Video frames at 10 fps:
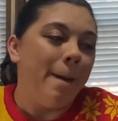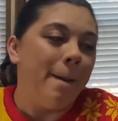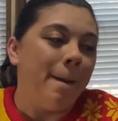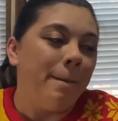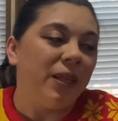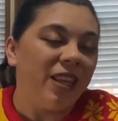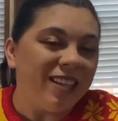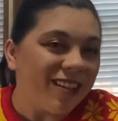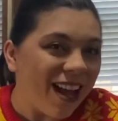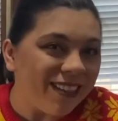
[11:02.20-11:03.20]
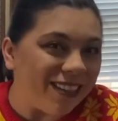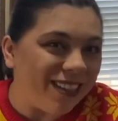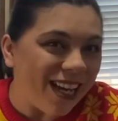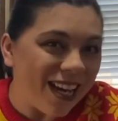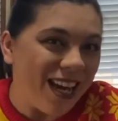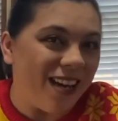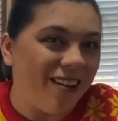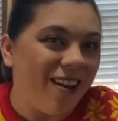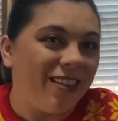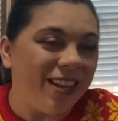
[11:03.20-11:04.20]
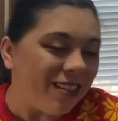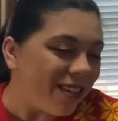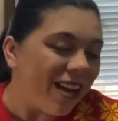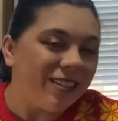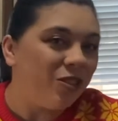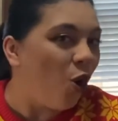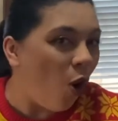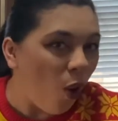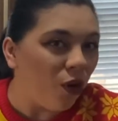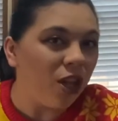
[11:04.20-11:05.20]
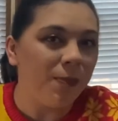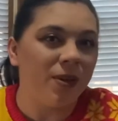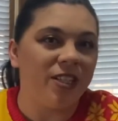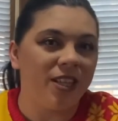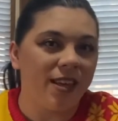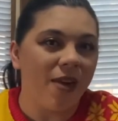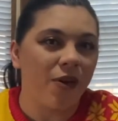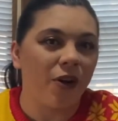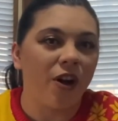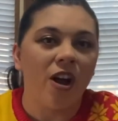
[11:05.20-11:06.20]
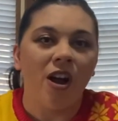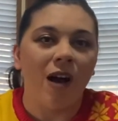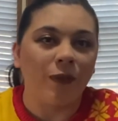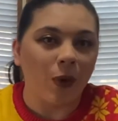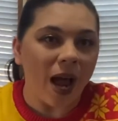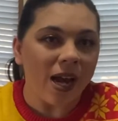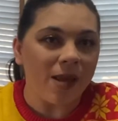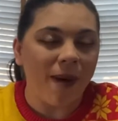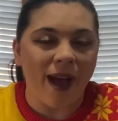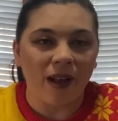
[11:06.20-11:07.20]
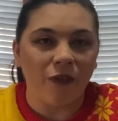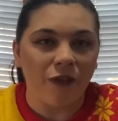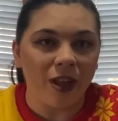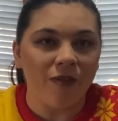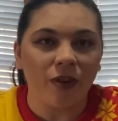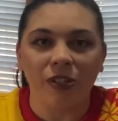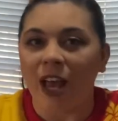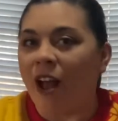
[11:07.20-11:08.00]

But these guys did it. These guys totally put together a variety pack of flavors